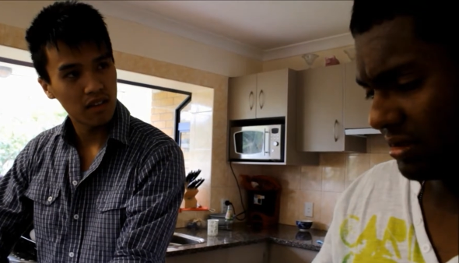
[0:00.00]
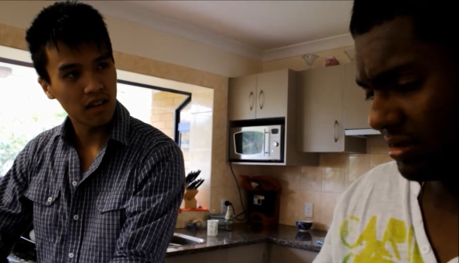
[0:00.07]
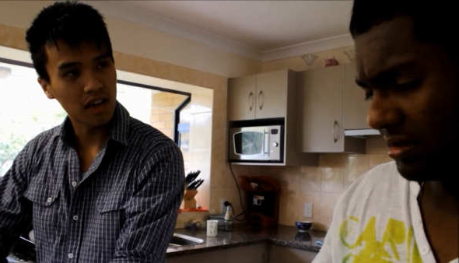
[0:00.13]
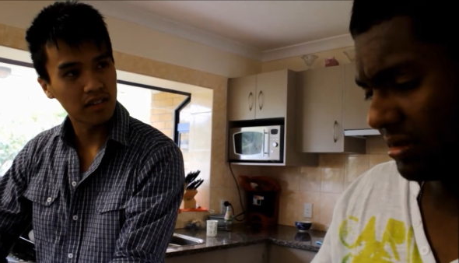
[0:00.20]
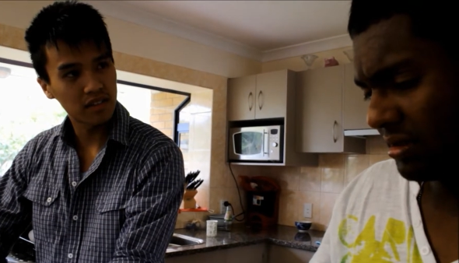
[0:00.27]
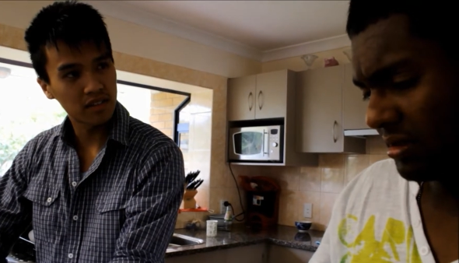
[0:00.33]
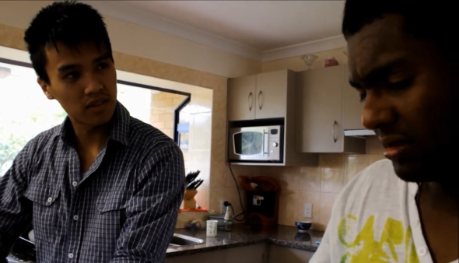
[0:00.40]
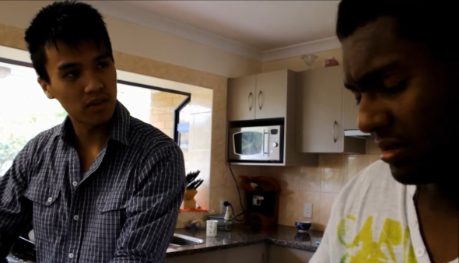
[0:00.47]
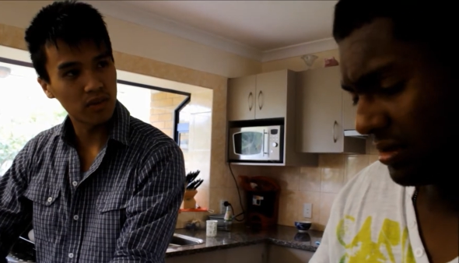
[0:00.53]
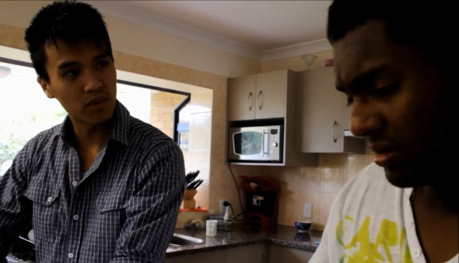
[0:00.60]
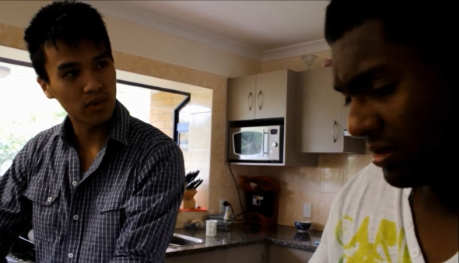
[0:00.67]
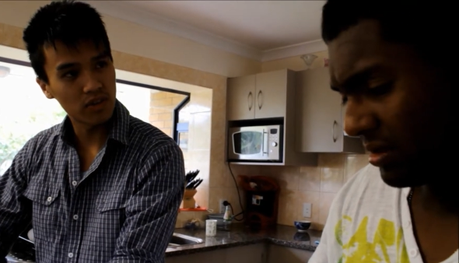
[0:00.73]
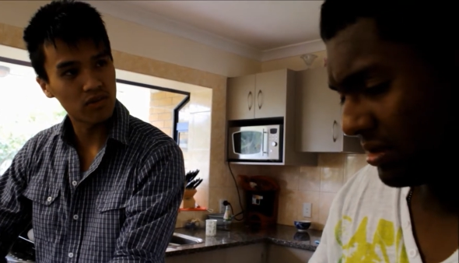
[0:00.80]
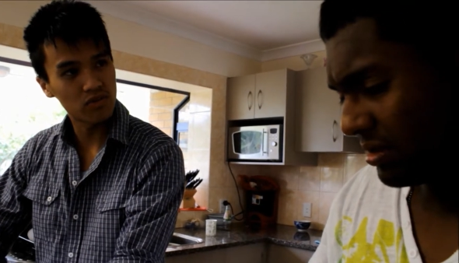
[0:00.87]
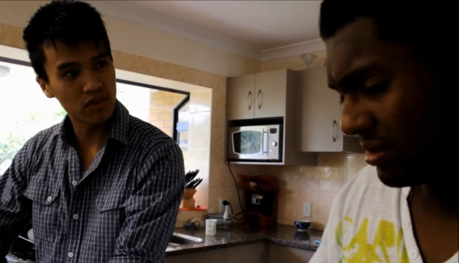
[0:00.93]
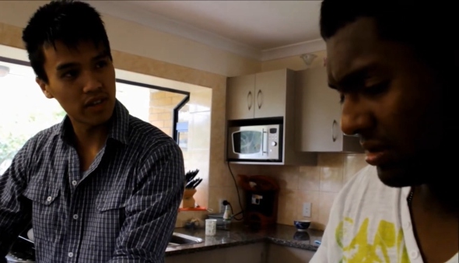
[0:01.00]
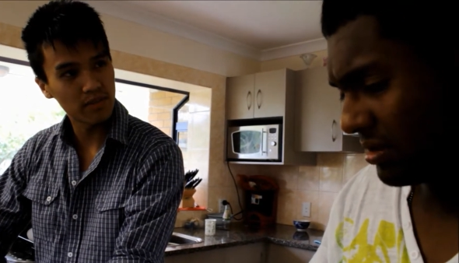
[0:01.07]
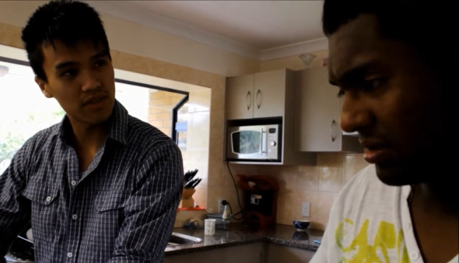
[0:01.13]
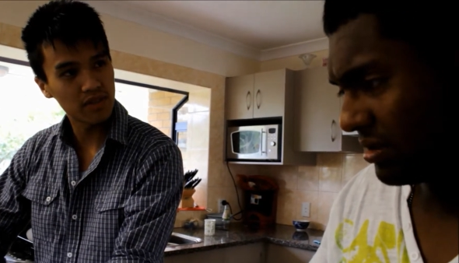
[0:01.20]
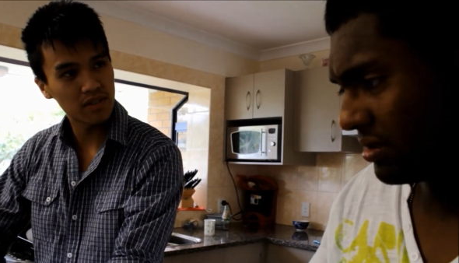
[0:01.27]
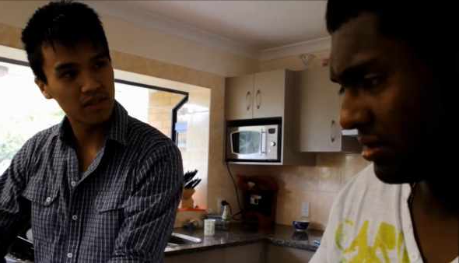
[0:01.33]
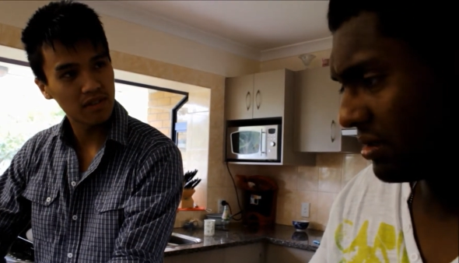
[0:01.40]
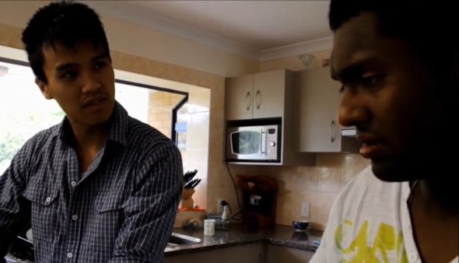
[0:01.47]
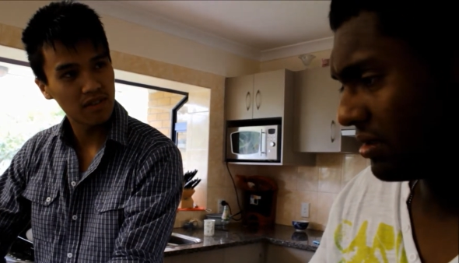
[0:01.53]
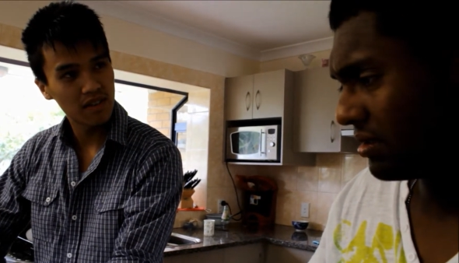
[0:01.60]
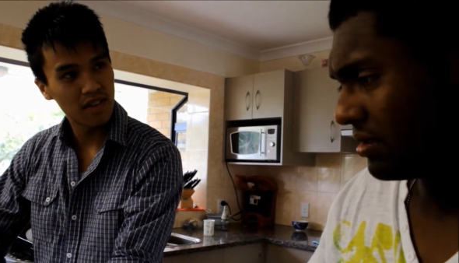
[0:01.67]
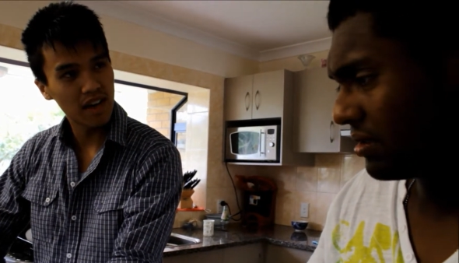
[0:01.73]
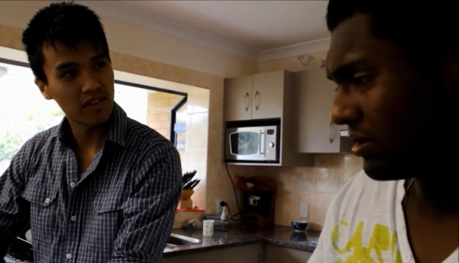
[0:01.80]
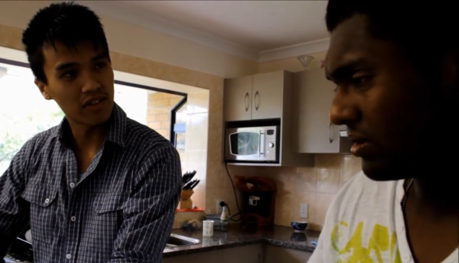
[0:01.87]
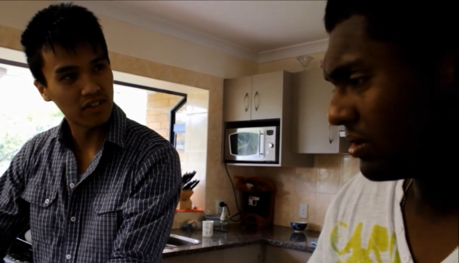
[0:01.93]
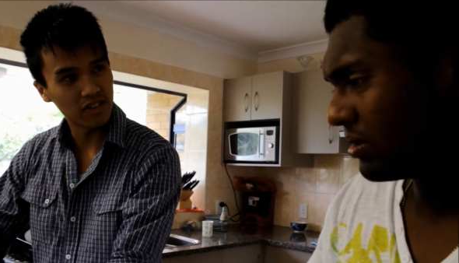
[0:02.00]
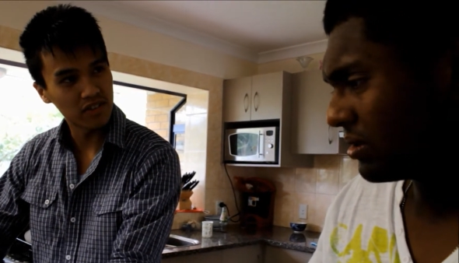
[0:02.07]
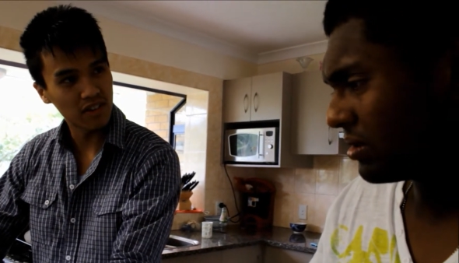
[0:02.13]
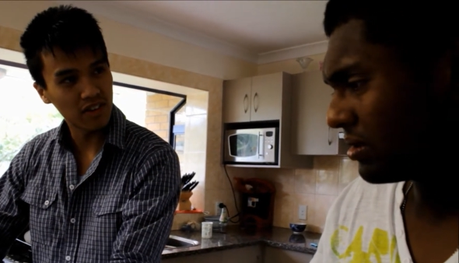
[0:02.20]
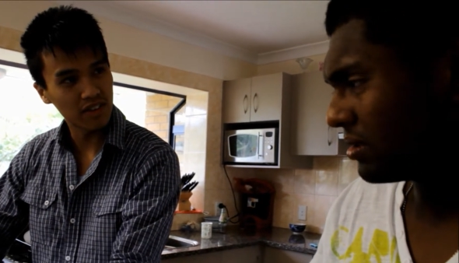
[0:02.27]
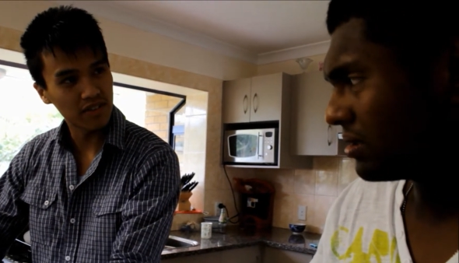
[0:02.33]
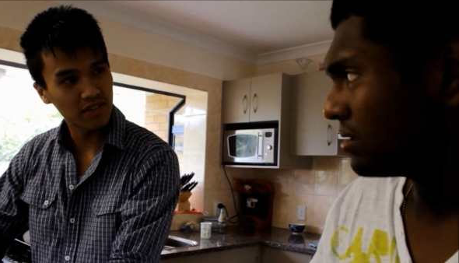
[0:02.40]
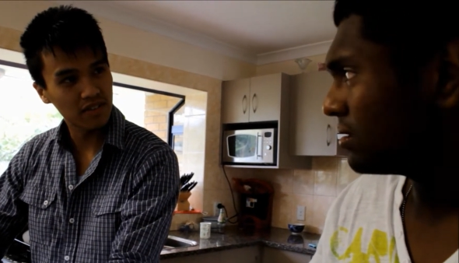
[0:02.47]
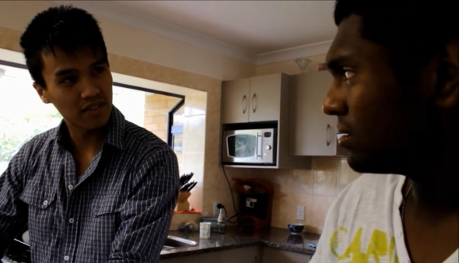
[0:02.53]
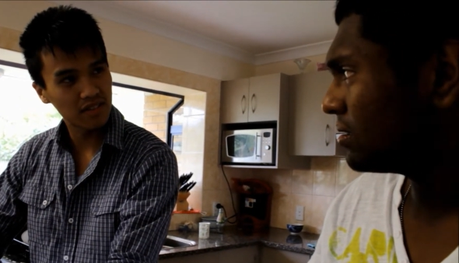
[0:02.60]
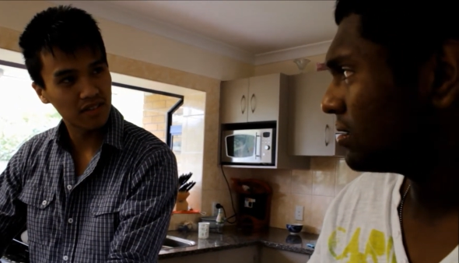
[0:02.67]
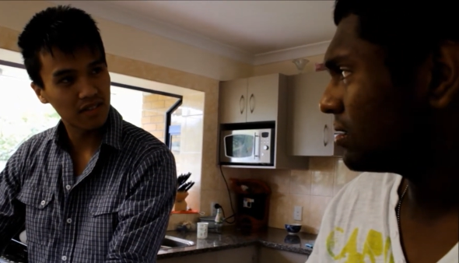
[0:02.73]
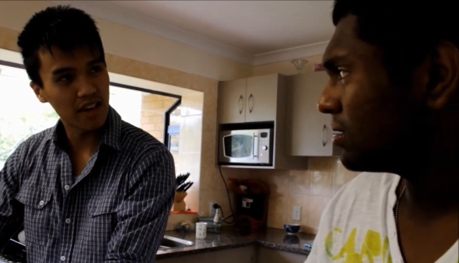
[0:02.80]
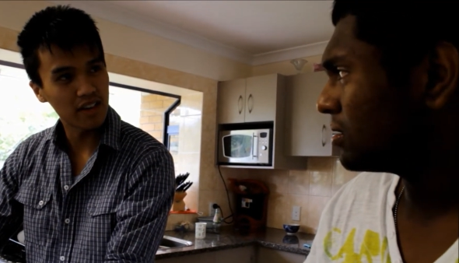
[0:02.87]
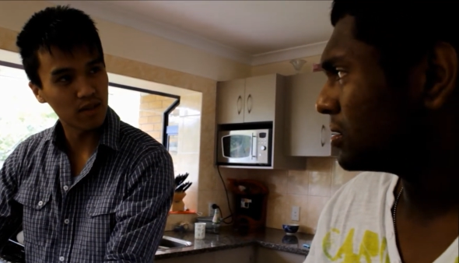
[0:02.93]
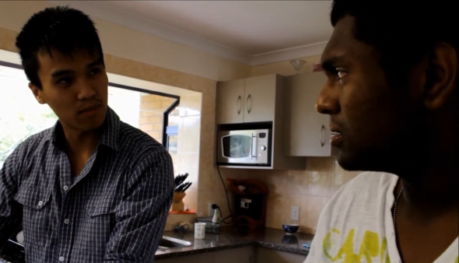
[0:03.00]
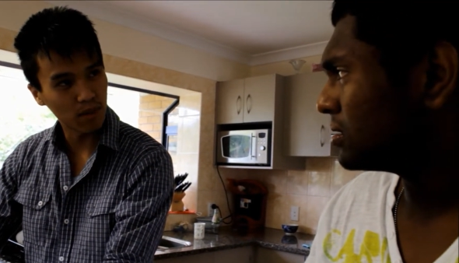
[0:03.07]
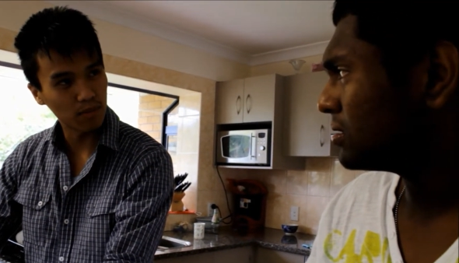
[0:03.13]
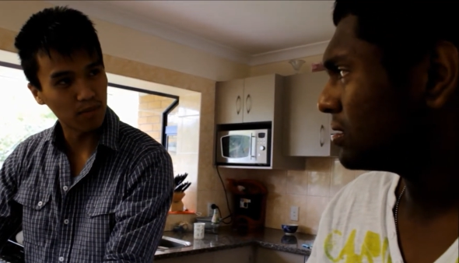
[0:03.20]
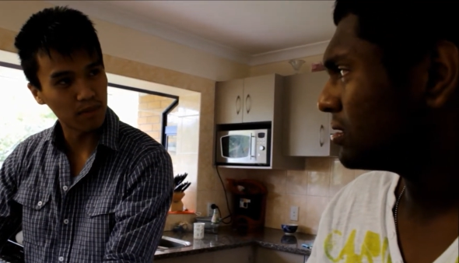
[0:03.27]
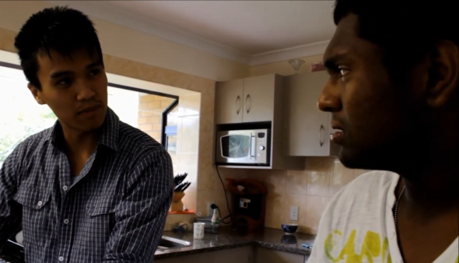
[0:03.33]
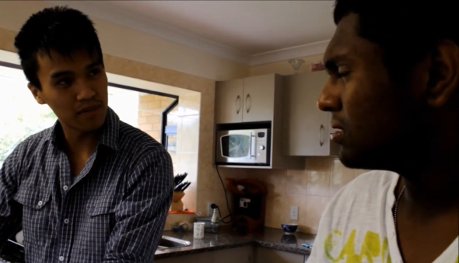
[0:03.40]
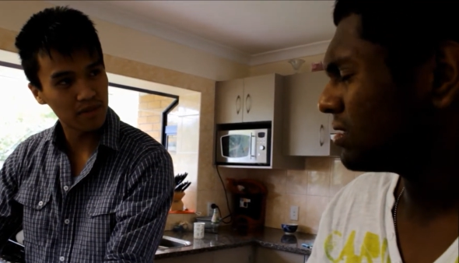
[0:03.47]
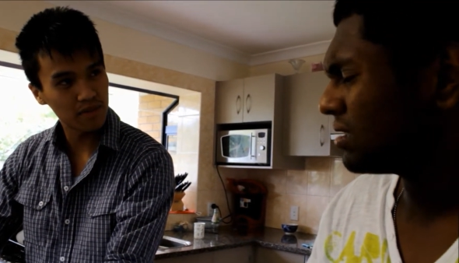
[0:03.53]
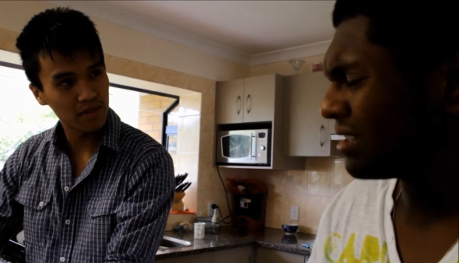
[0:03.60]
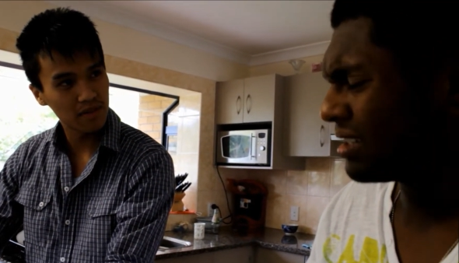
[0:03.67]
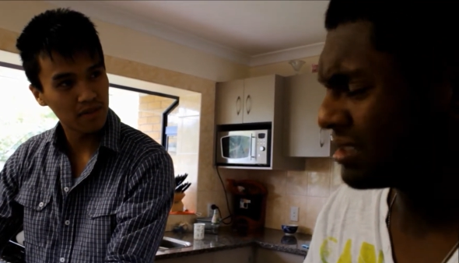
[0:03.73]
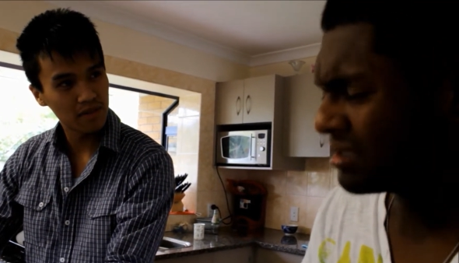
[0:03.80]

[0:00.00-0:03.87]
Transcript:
Speaker 1: The answers to all your dreams, and your desires, and your problems.